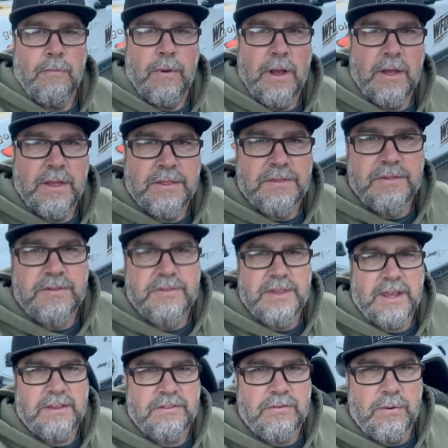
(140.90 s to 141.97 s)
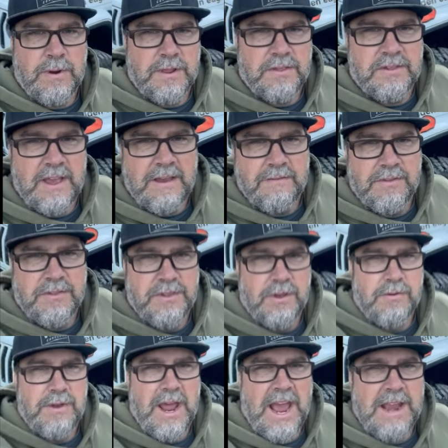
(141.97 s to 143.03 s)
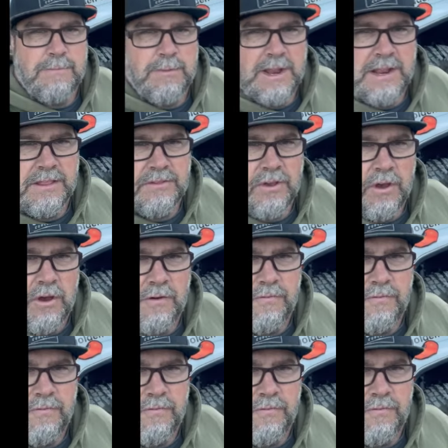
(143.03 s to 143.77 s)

well, it's six twenty-seven, so nine minutes, all